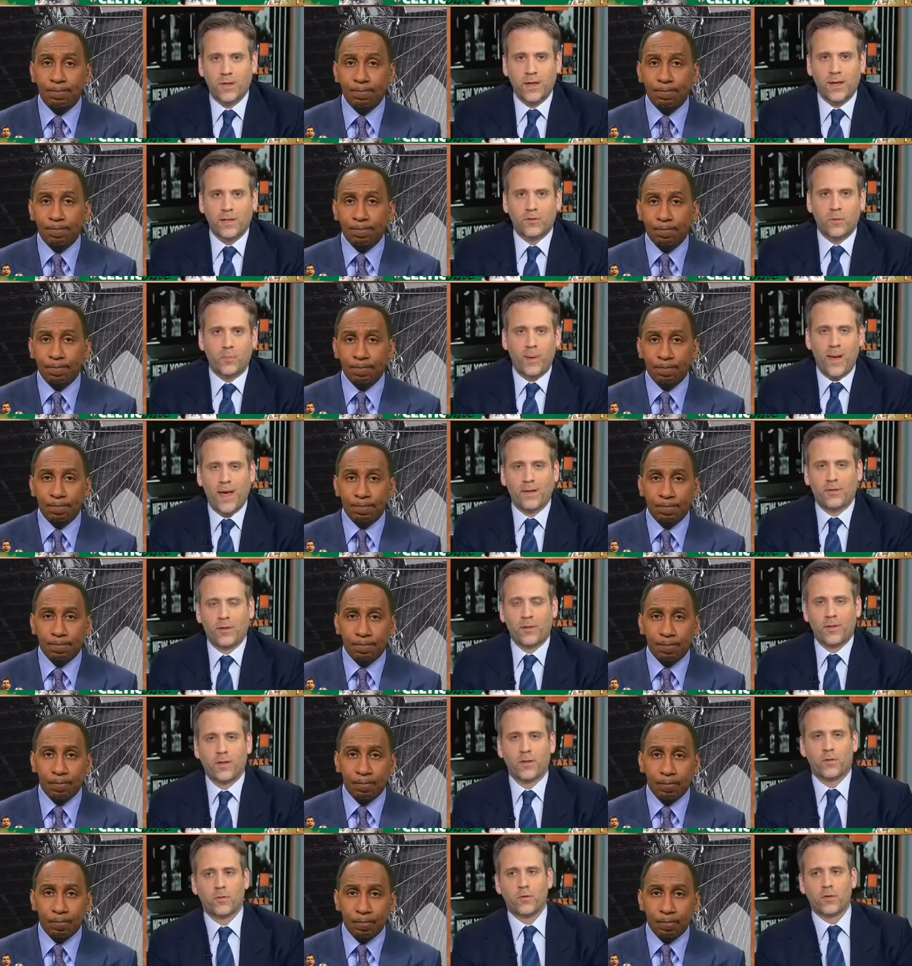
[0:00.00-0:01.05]
Speaker 1: gets a pass. I
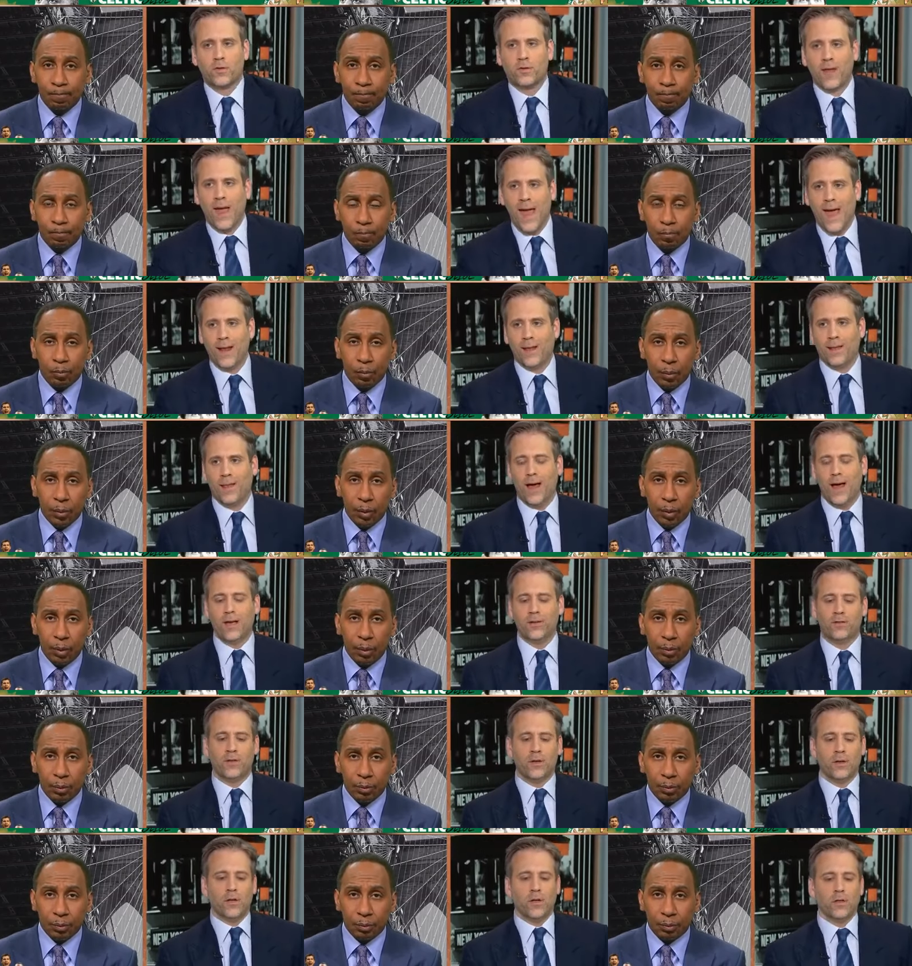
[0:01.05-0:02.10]
think if you just
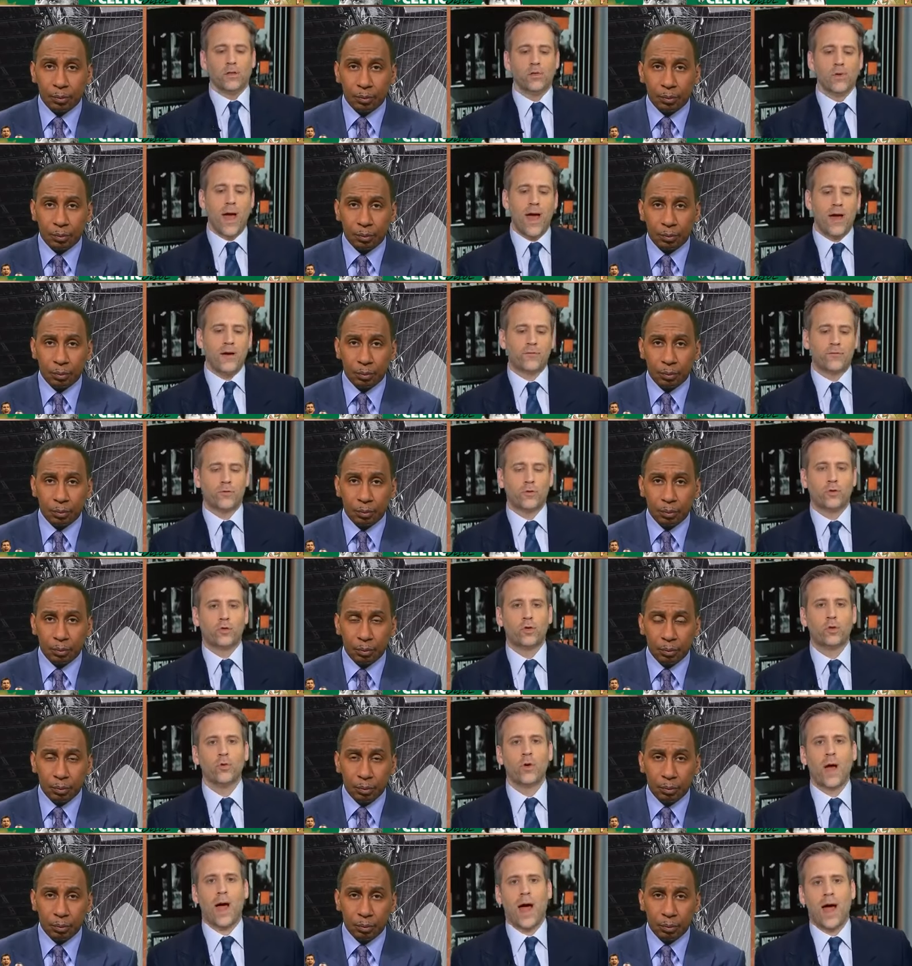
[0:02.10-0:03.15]
analyze it, you have
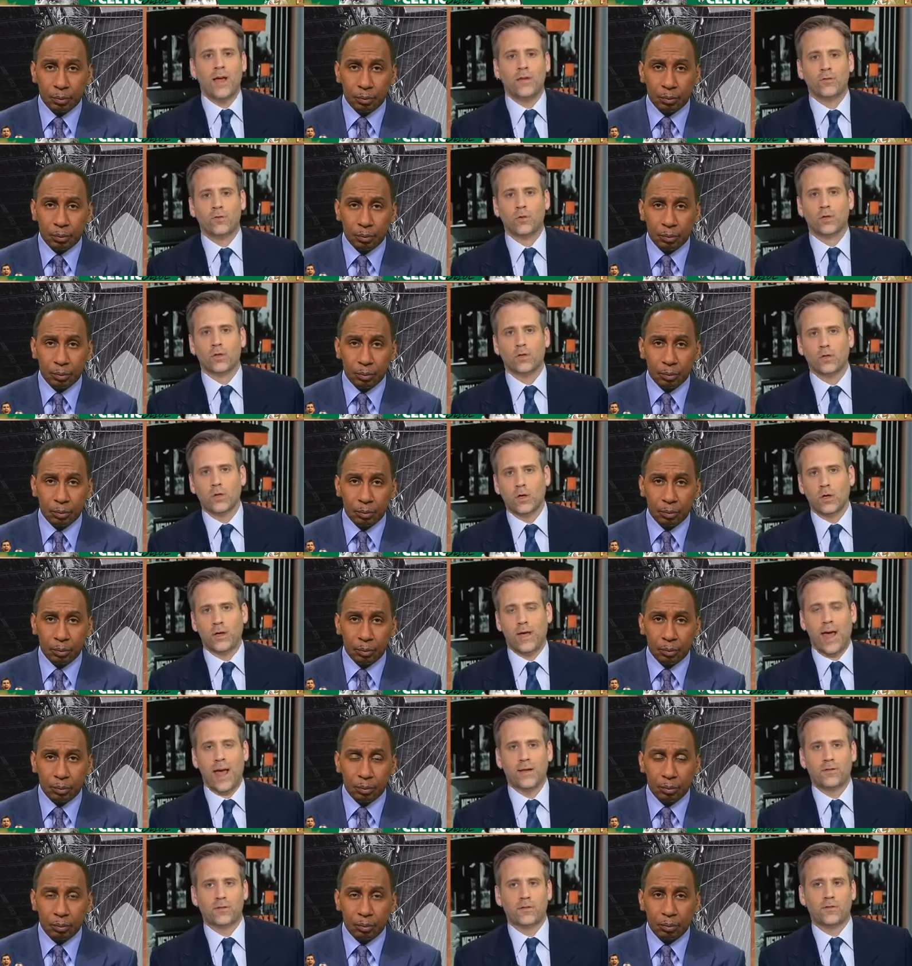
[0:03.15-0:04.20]
two guys you could look
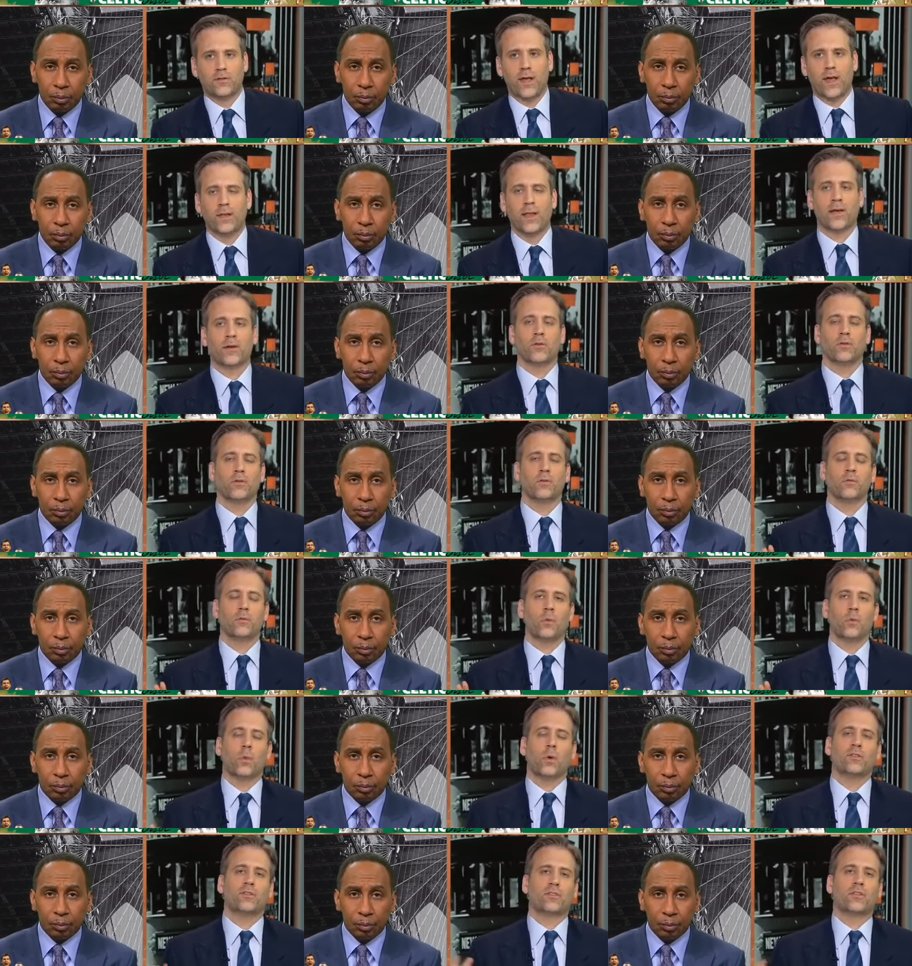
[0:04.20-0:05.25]
at to say, like,
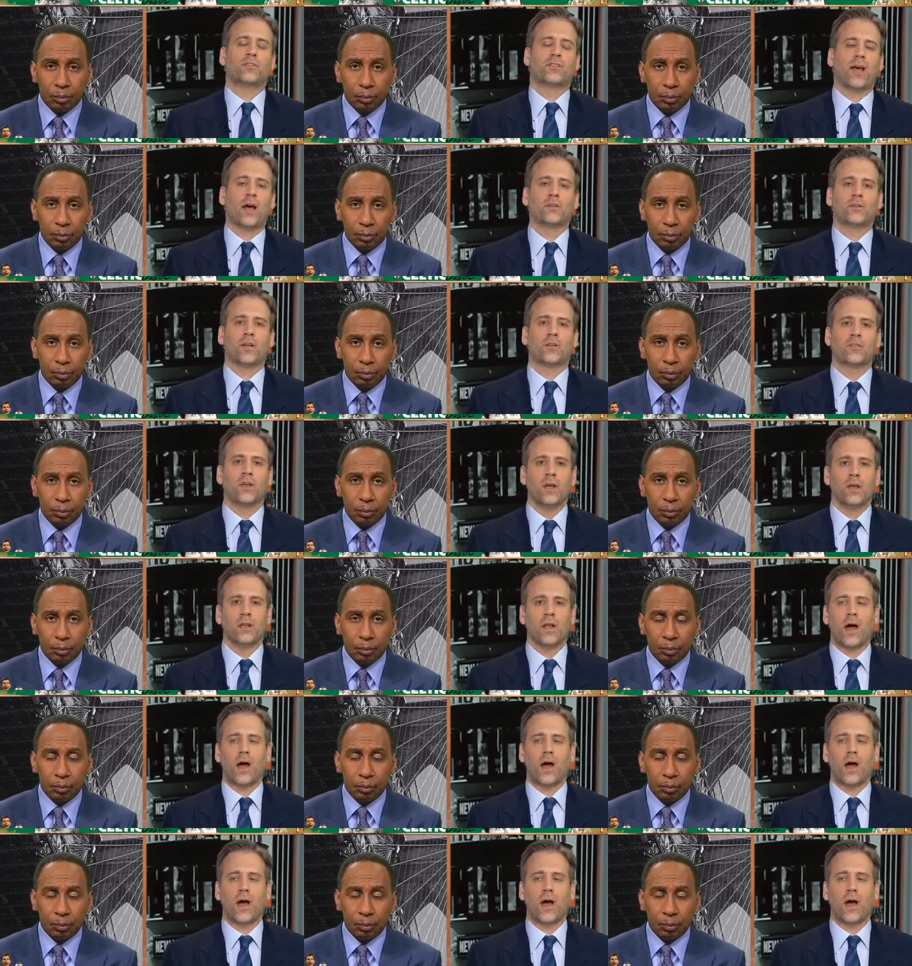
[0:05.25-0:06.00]
what's the Celtics?